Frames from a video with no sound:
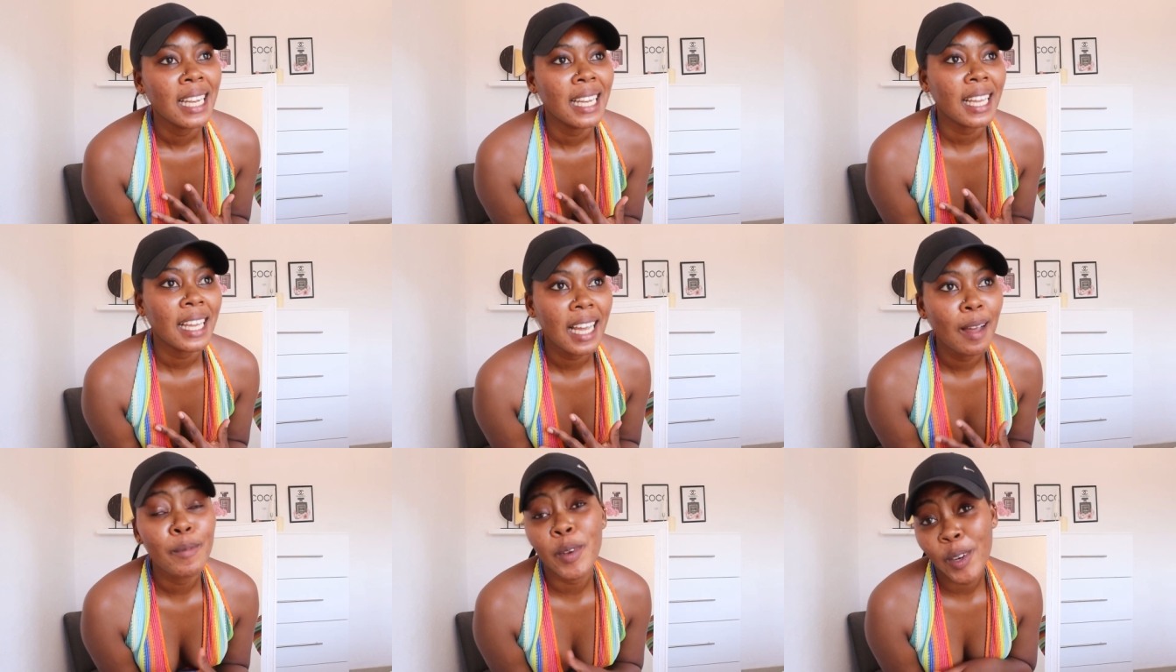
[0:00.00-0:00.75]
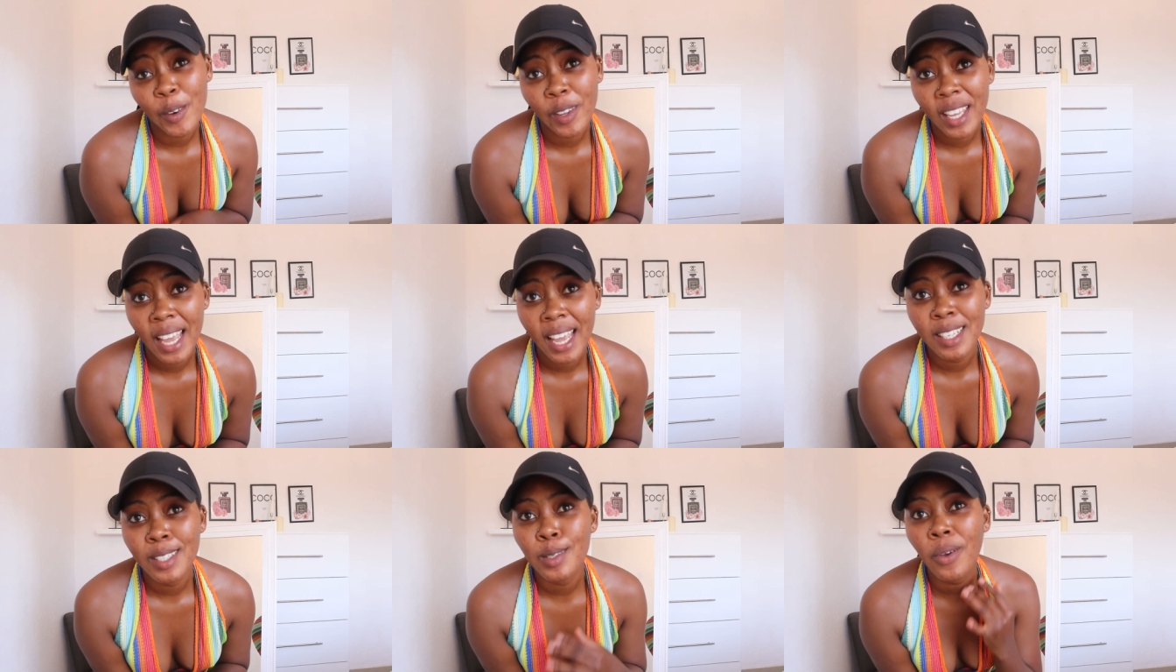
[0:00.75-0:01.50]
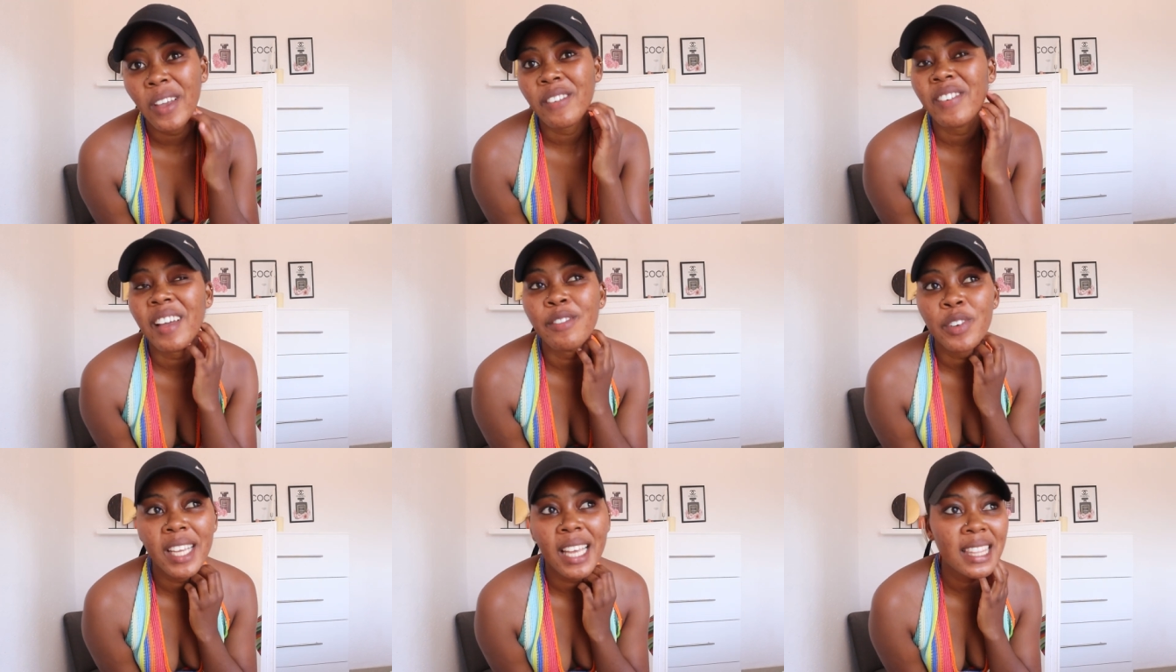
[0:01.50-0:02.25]
Like, I'm not okay. So if I
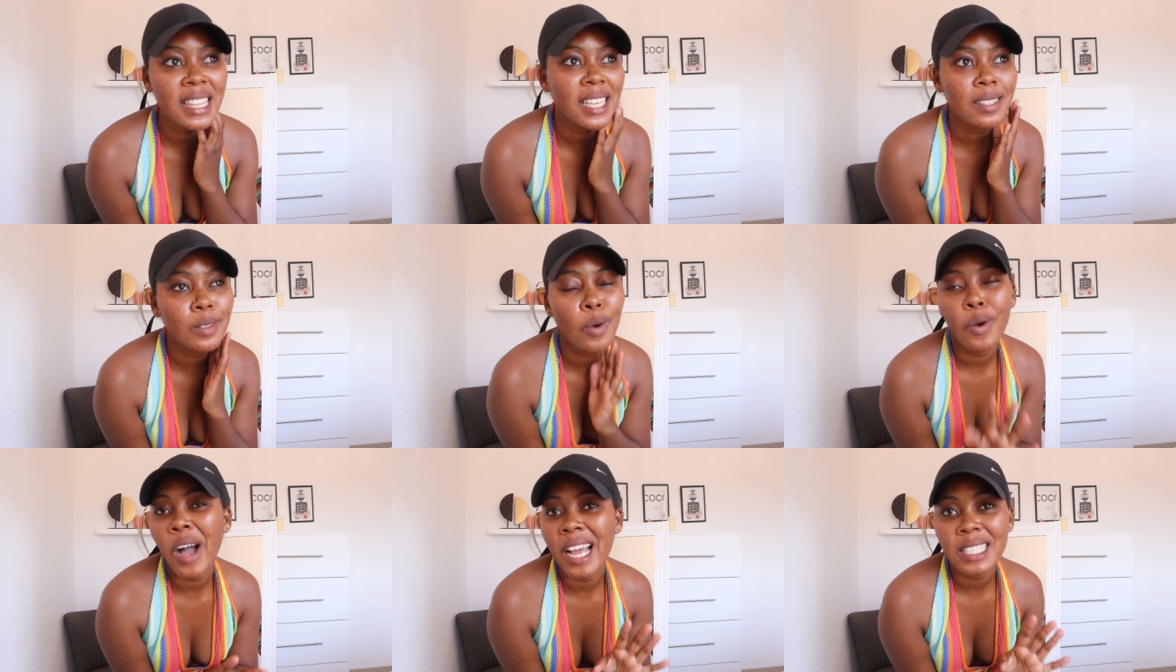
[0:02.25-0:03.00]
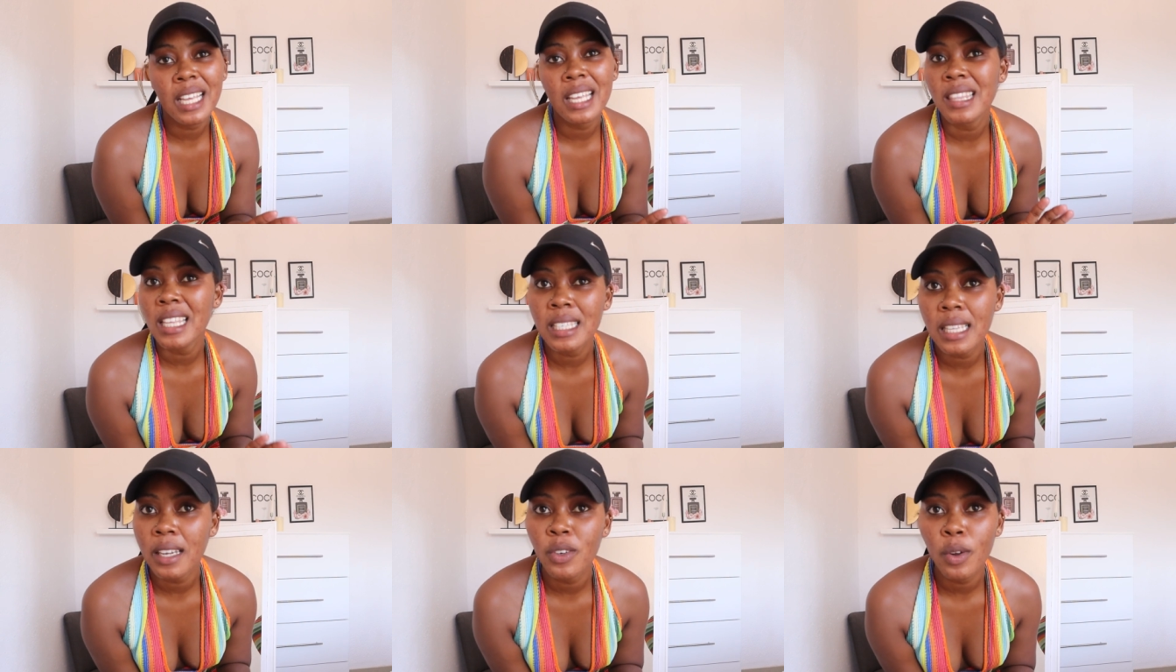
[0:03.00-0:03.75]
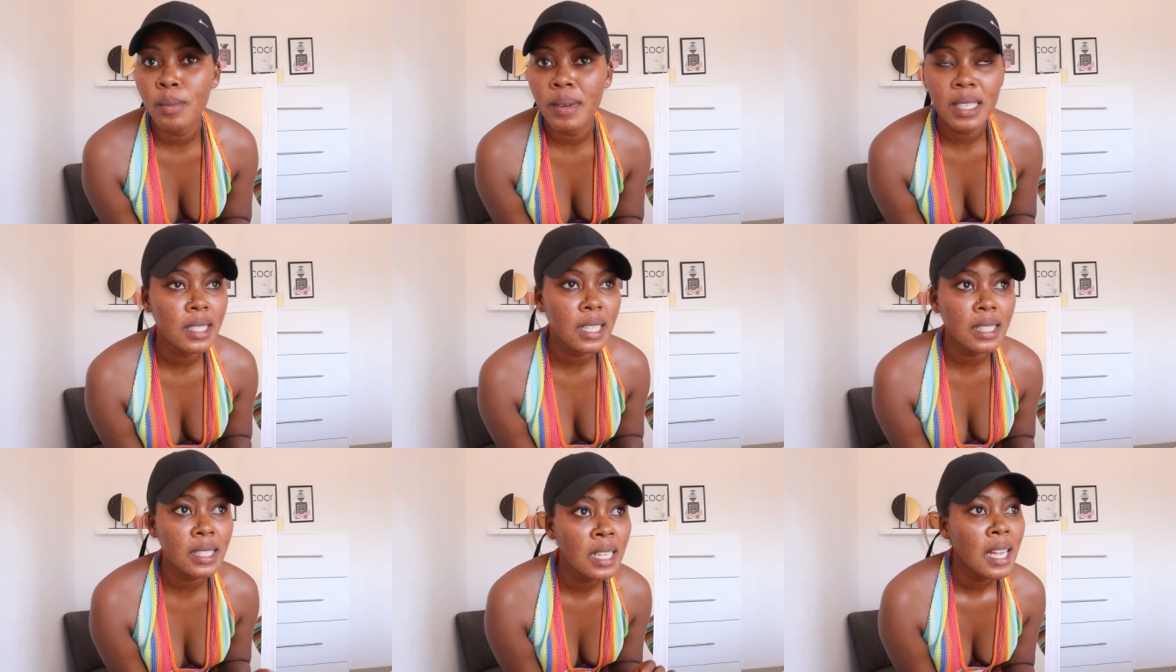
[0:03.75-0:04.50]
forget things or I say things that don't make
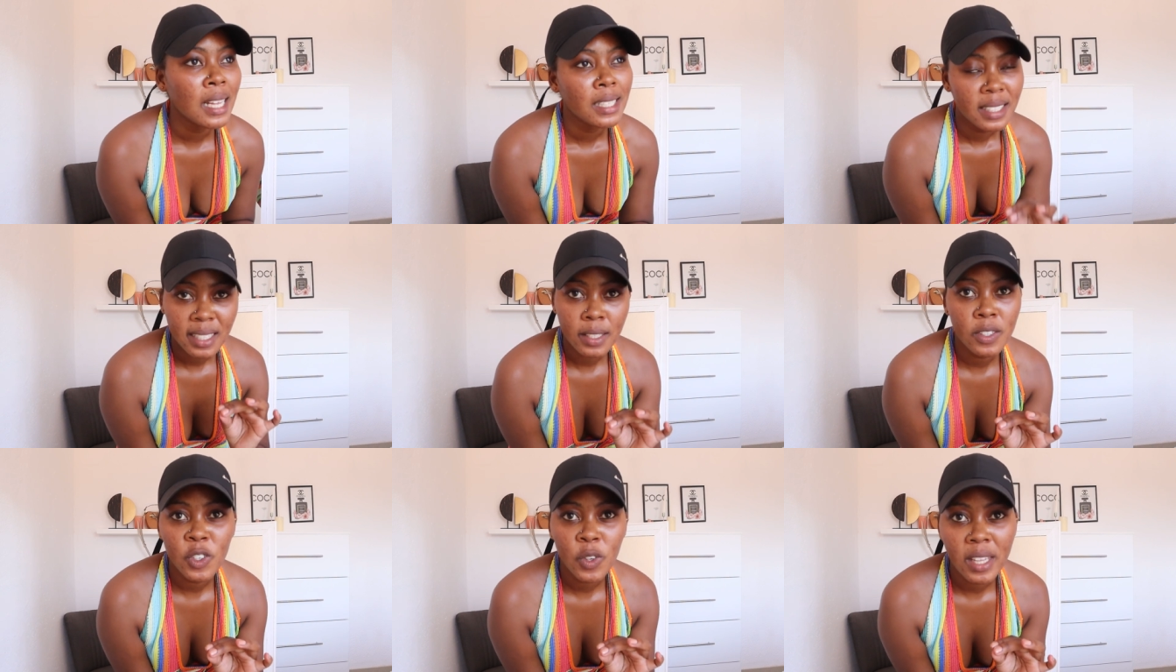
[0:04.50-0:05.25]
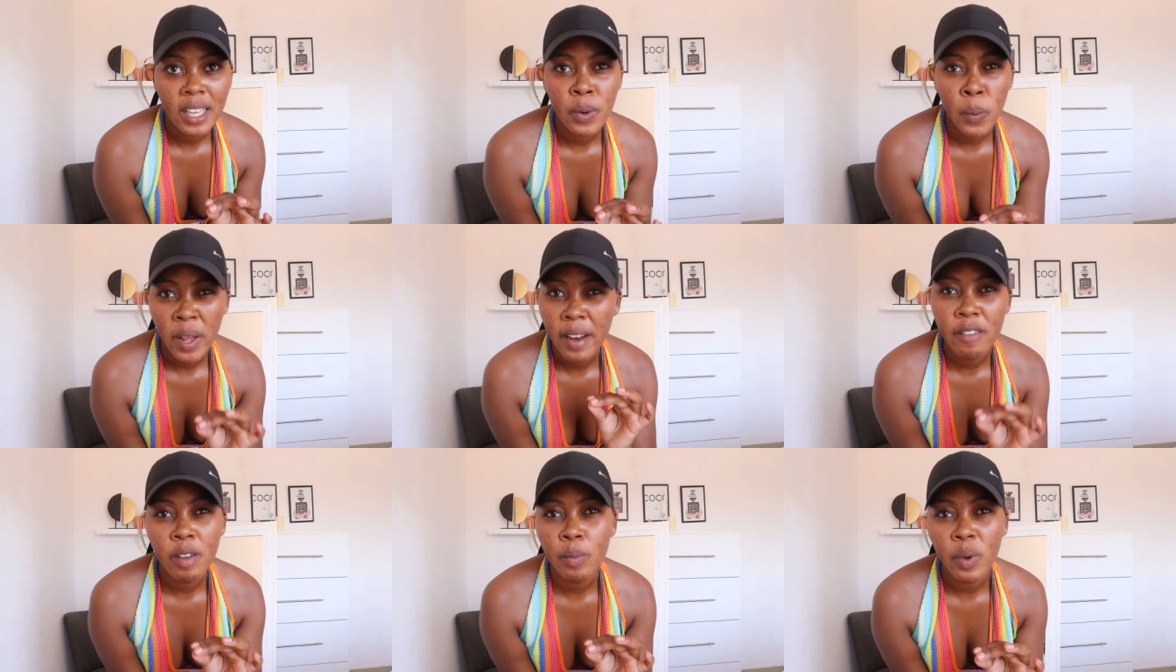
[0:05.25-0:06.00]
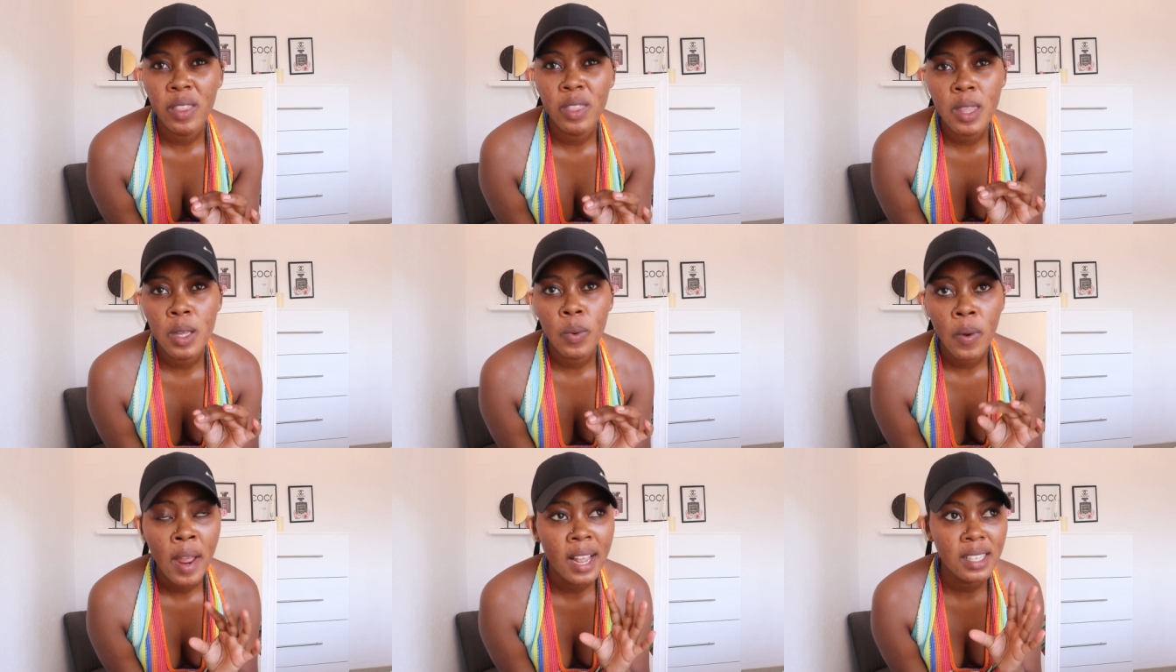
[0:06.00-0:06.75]
sense, just know that whatever I'm going
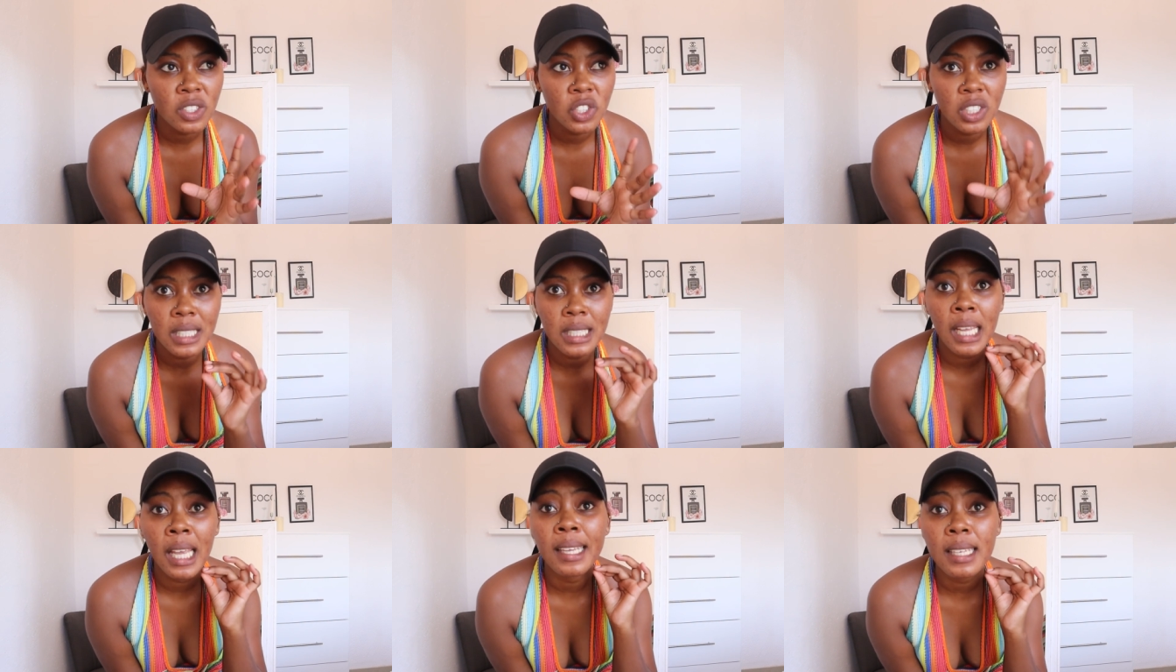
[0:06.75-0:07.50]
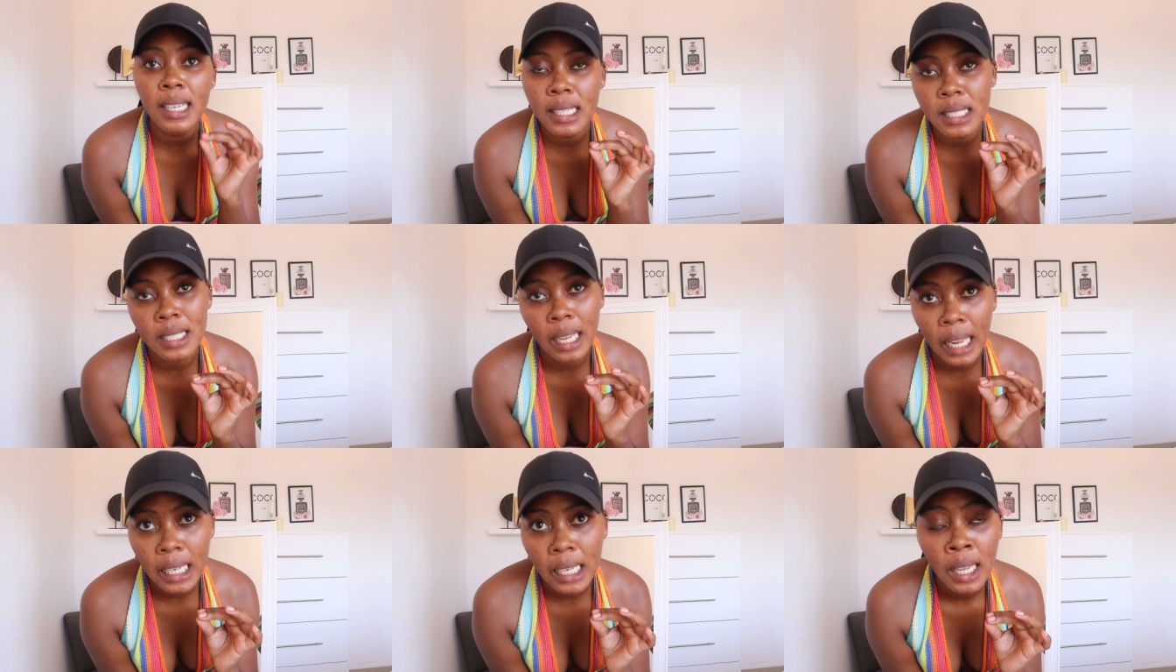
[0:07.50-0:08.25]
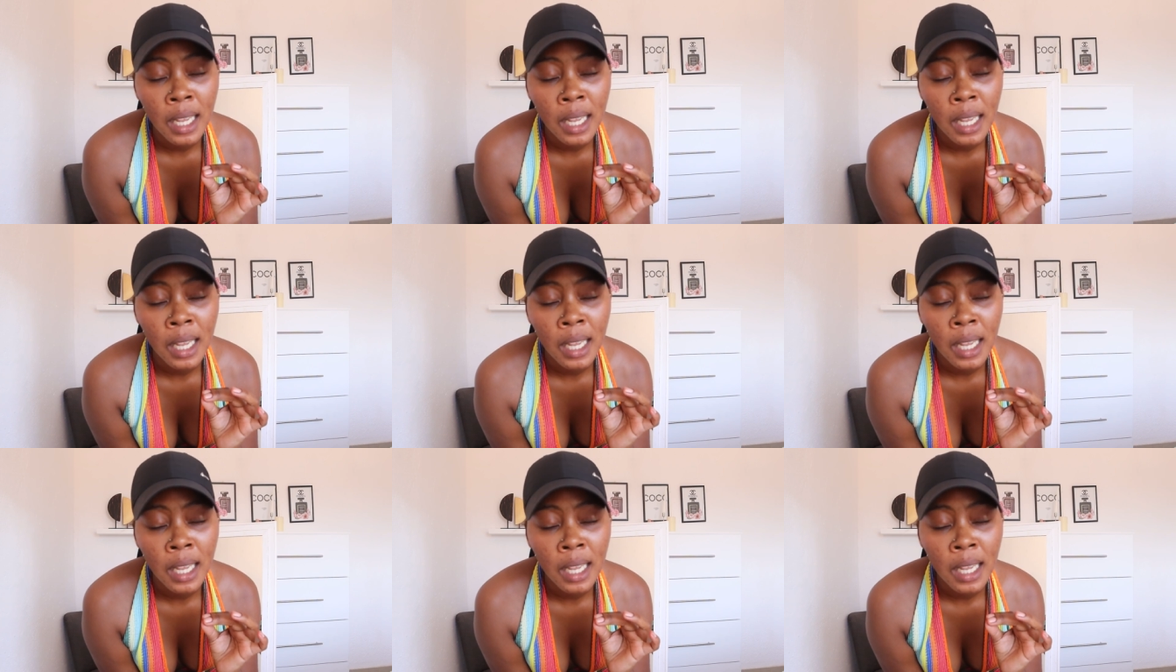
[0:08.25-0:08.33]
through has just kicked in.